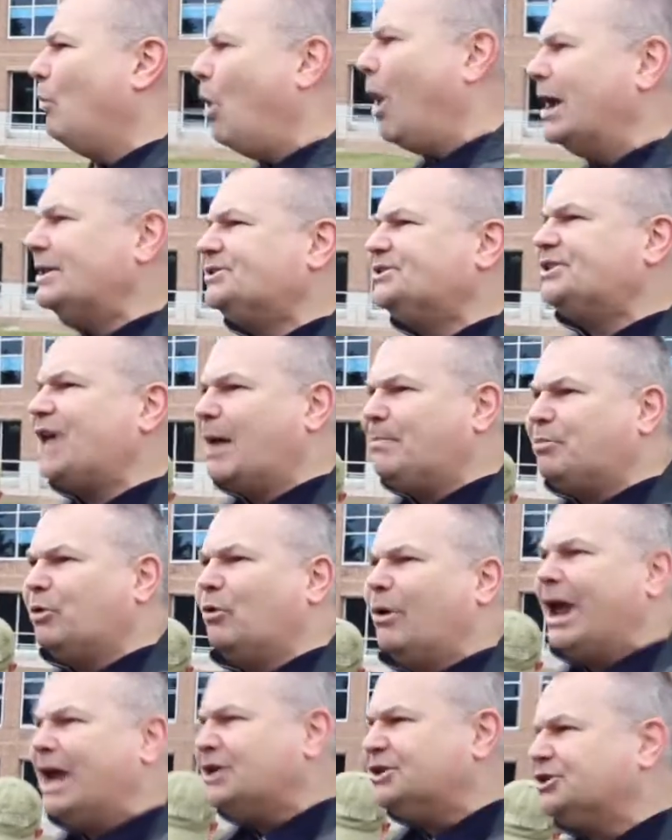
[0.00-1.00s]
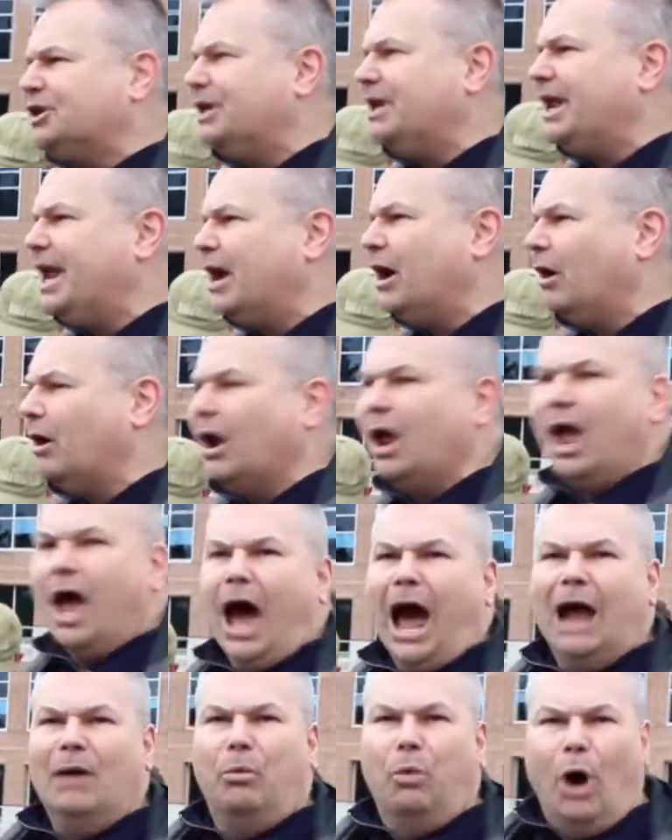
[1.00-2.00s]
want separation here.
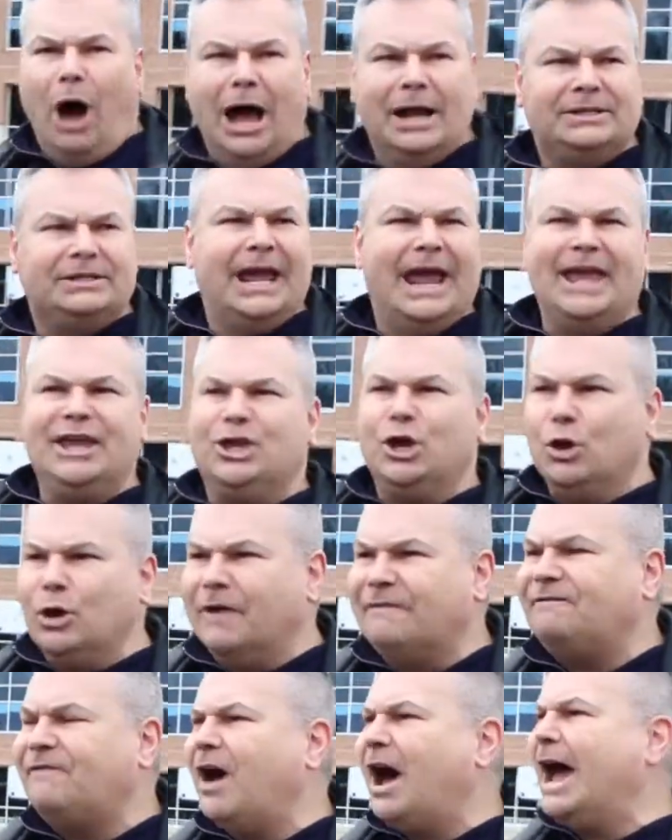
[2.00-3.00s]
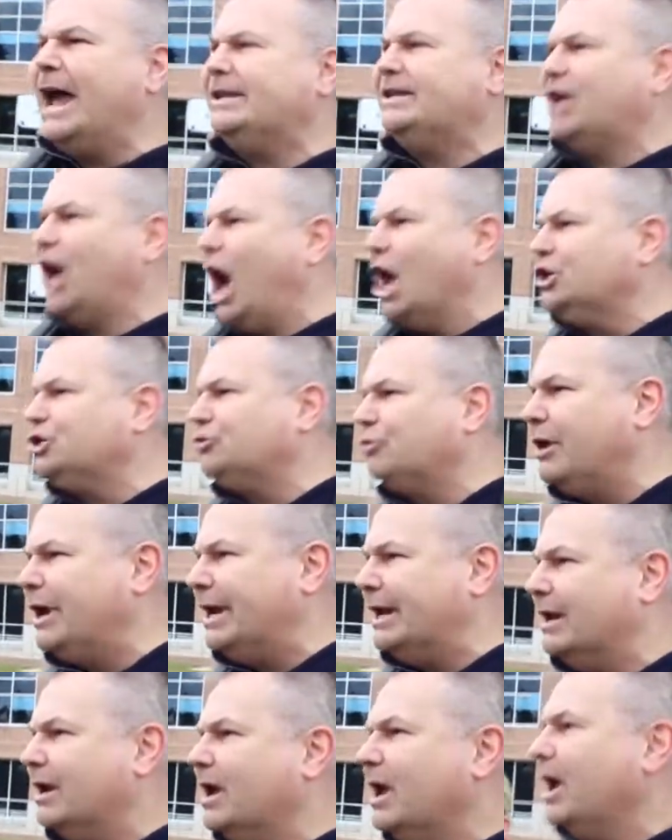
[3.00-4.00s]
I want a unified
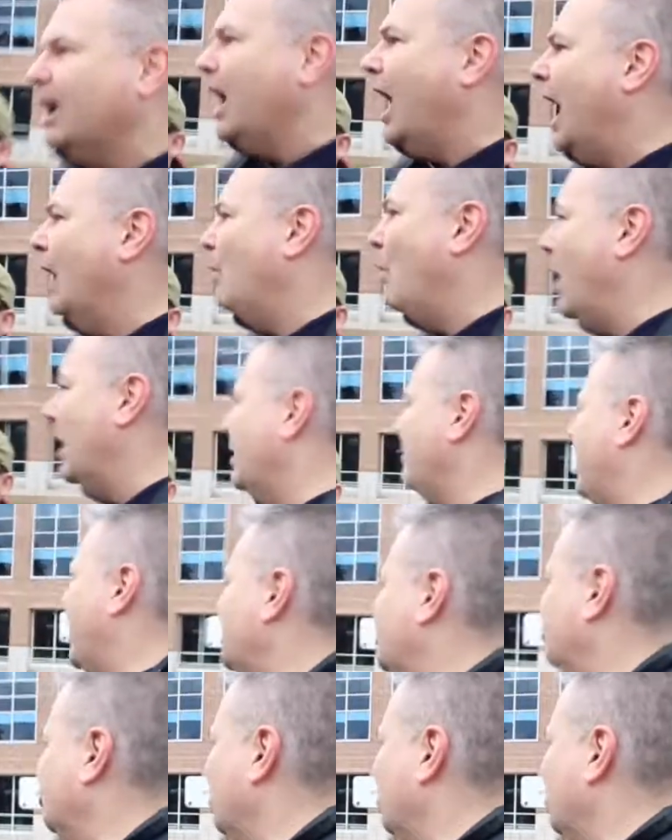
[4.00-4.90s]
country. Yeah. I want to make